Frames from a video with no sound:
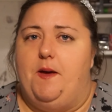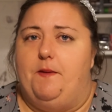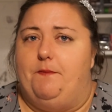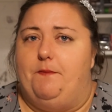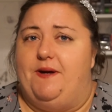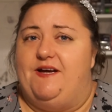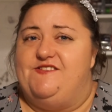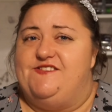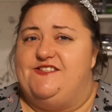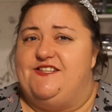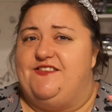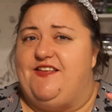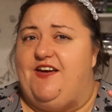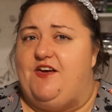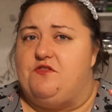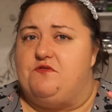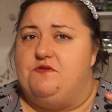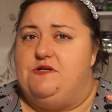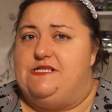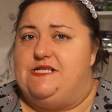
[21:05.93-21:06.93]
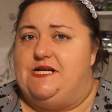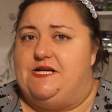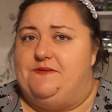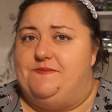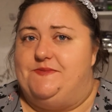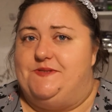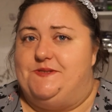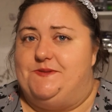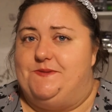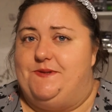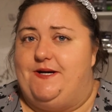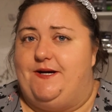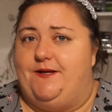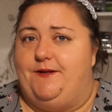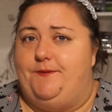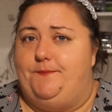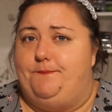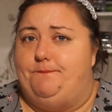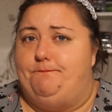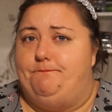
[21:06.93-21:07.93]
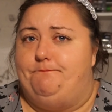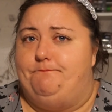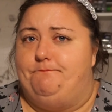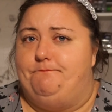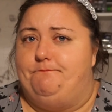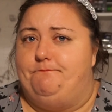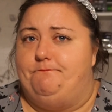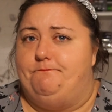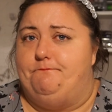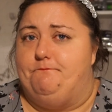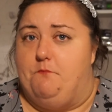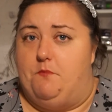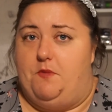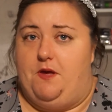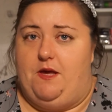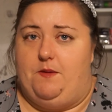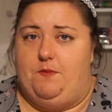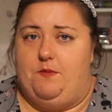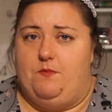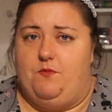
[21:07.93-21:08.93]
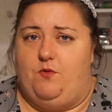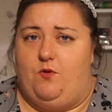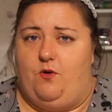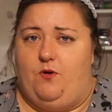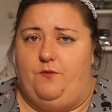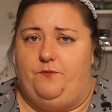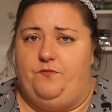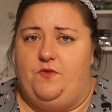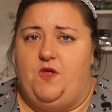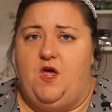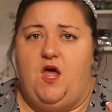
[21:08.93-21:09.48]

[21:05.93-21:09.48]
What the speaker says: Might have said that 3 times as well, maybe more.